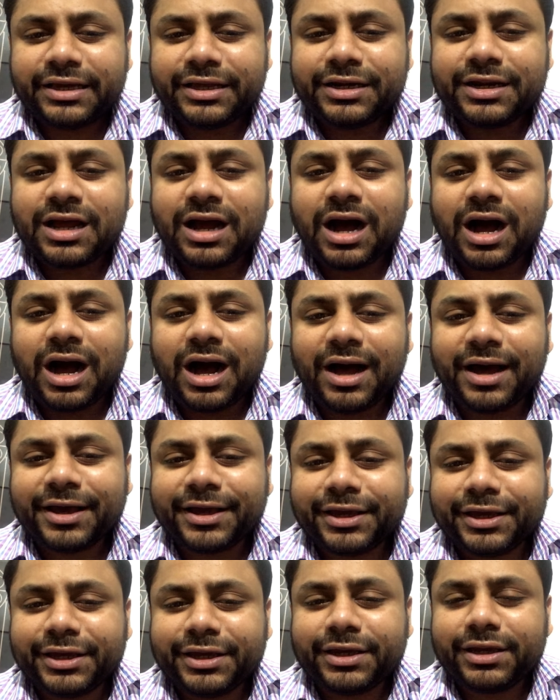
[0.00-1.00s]
in
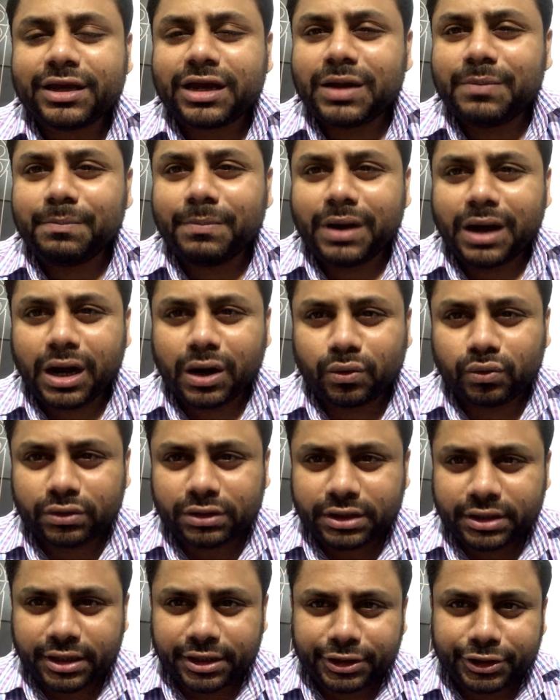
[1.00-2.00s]
high
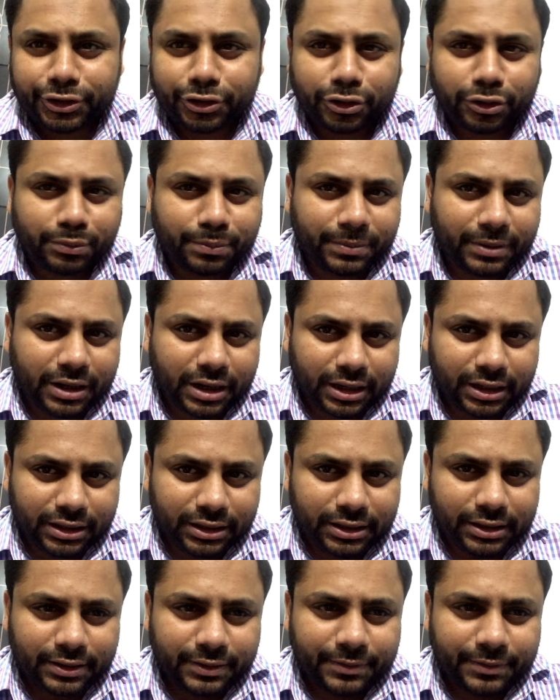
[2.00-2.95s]
amount in your blood.